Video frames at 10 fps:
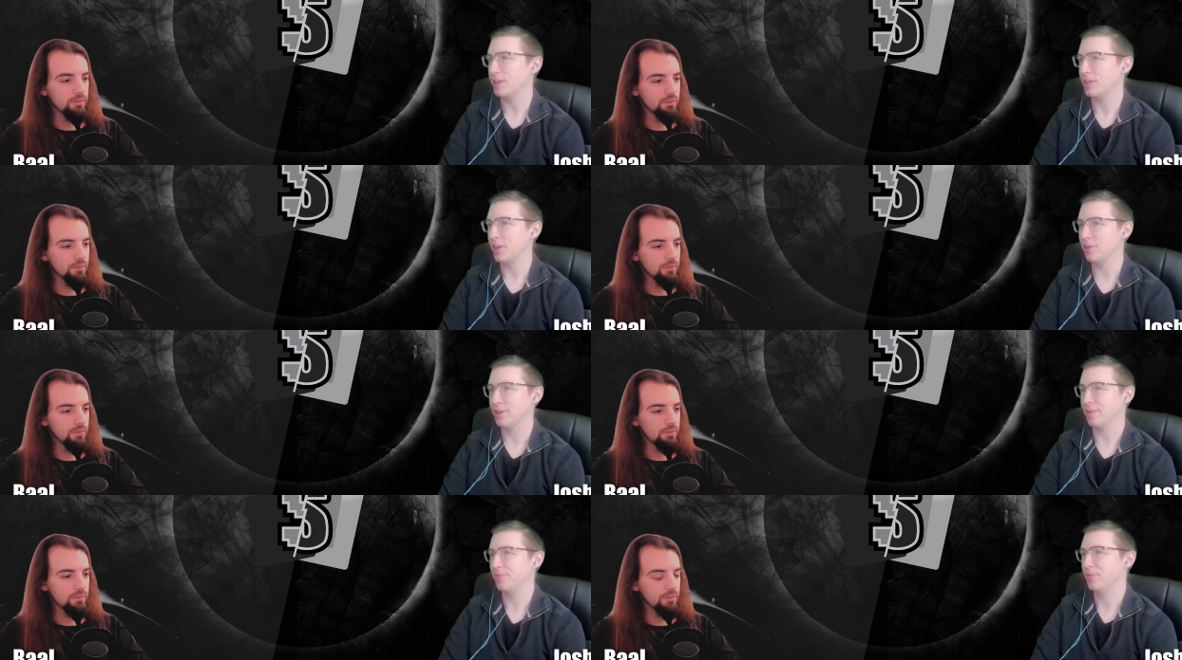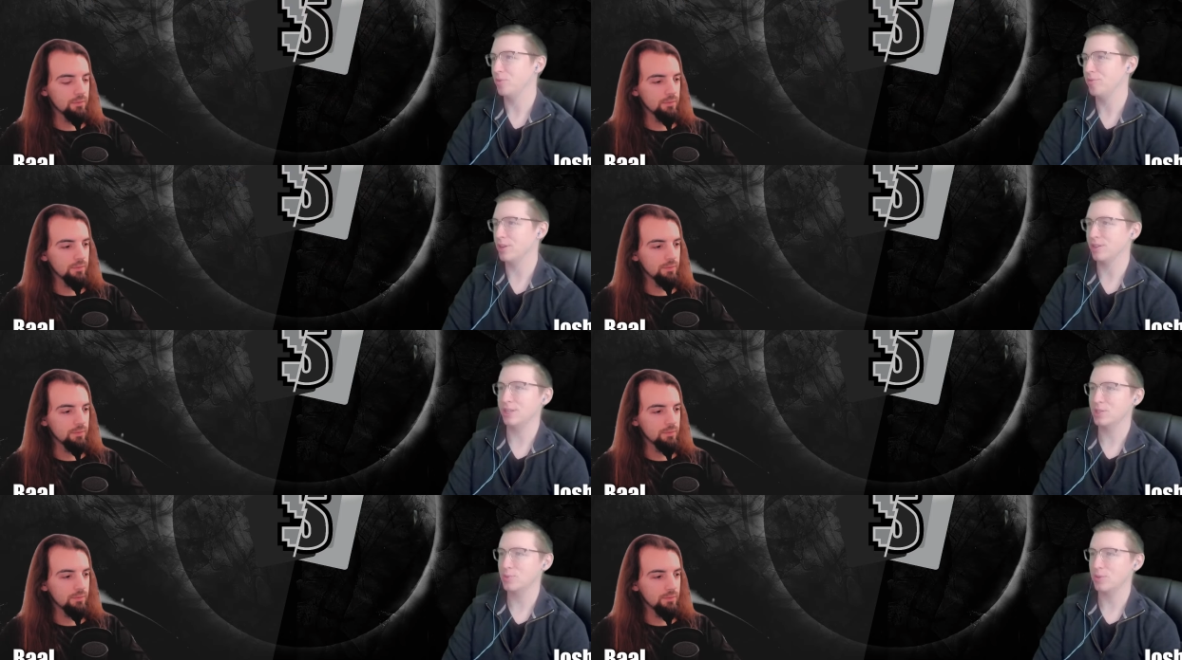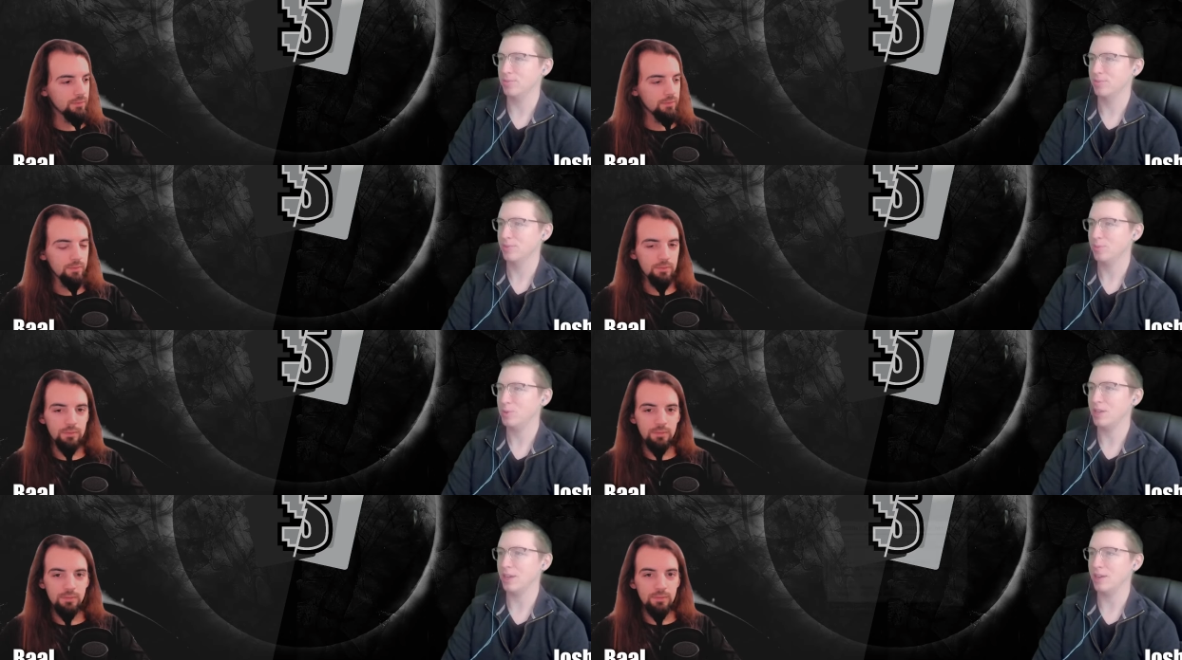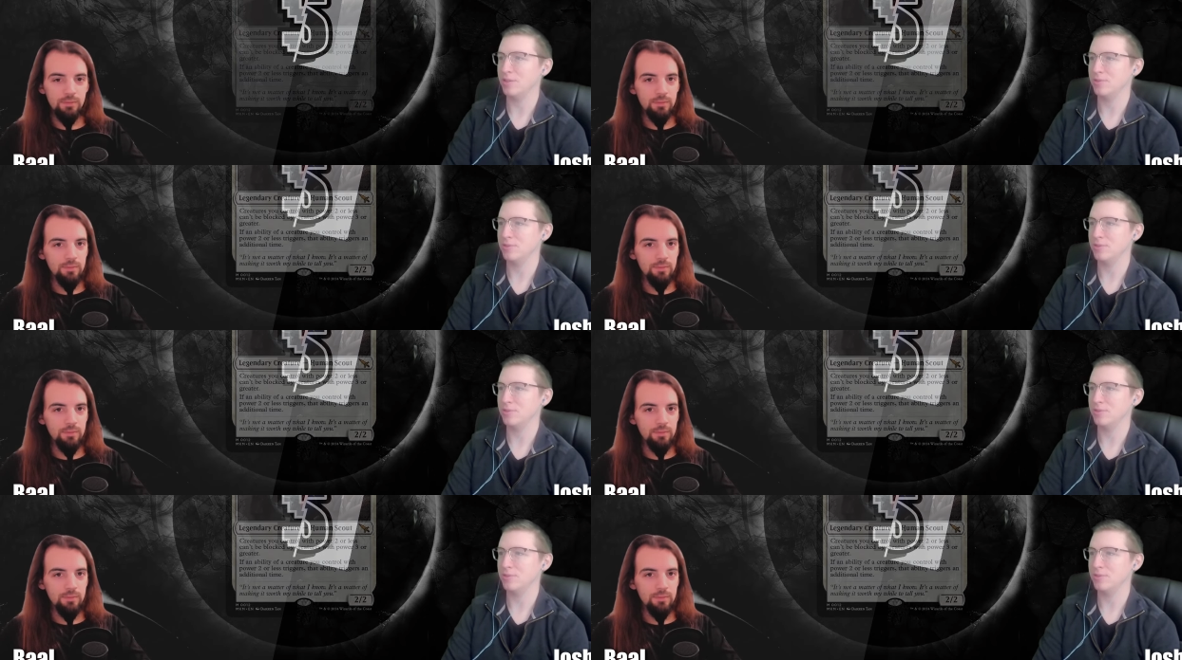Speaker 1: Alrighty, moving on to the next one, we have